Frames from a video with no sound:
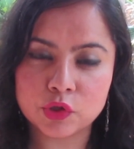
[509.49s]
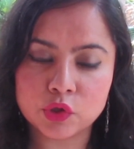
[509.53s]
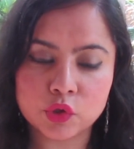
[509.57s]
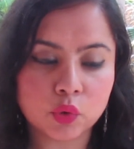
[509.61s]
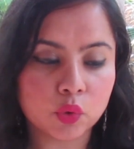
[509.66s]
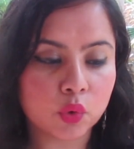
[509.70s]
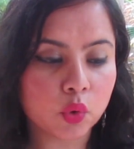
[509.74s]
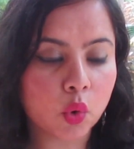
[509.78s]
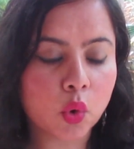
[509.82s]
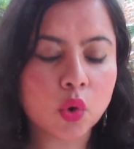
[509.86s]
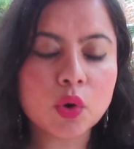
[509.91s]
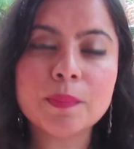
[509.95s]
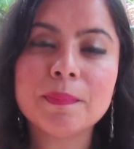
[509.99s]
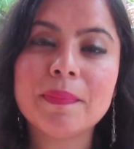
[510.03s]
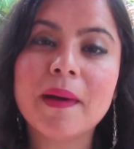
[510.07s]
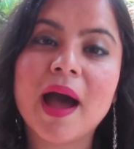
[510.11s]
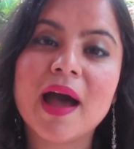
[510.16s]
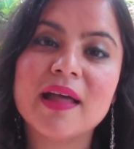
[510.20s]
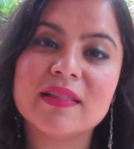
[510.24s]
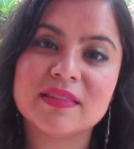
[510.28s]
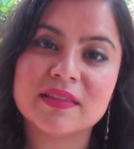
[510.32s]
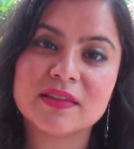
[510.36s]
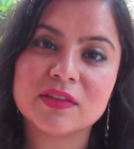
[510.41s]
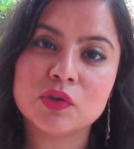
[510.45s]
your own
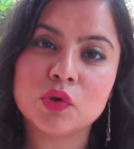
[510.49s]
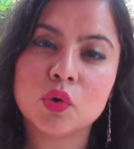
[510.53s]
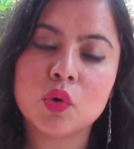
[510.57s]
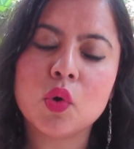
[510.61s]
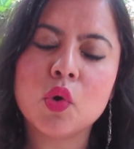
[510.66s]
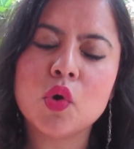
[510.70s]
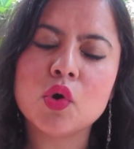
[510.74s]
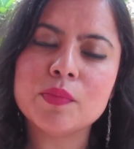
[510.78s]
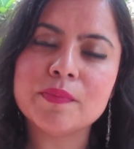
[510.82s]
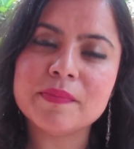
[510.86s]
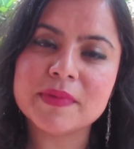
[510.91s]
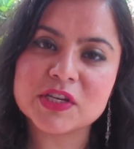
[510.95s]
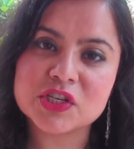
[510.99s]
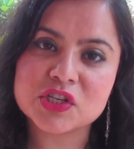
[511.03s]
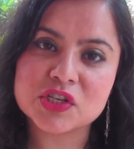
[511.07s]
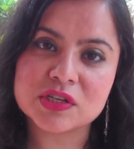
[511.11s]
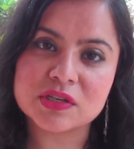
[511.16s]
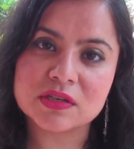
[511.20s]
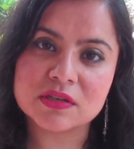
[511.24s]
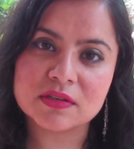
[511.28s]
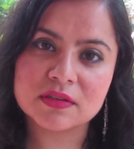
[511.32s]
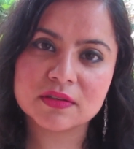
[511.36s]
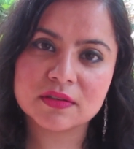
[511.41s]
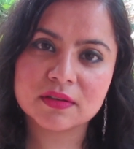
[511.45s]
path, your own
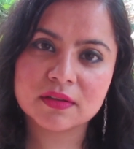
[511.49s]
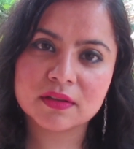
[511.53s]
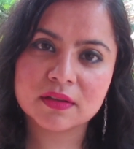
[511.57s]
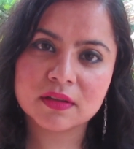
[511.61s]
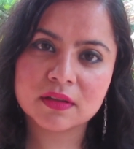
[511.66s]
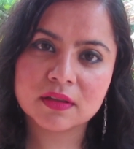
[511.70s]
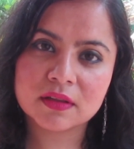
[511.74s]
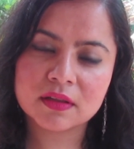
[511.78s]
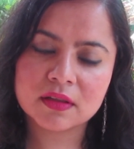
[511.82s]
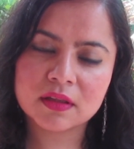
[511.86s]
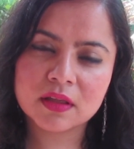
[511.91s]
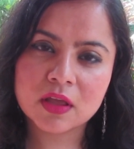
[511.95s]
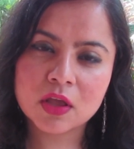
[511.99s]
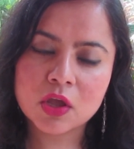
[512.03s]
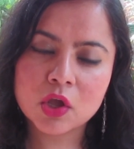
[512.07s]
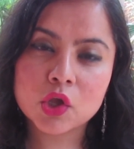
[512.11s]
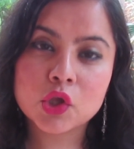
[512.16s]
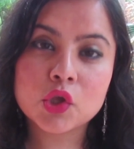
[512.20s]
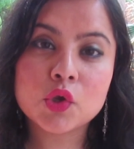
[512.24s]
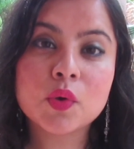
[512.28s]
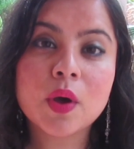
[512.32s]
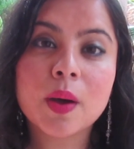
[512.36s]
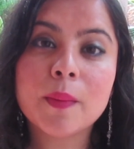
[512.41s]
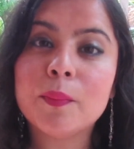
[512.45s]
mission.
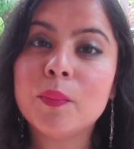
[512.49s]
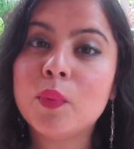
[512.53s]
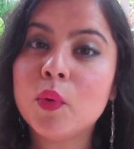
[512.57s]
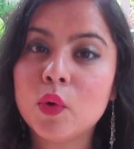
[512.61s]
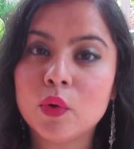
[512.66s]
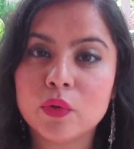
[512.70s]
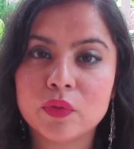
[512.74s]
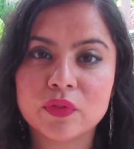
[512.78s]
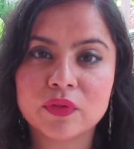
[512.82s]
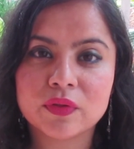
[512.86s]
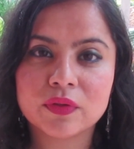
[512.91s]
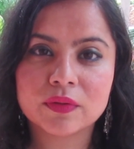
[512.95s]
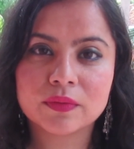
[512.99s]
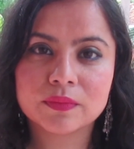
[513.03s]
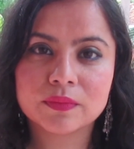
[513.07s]
You are both.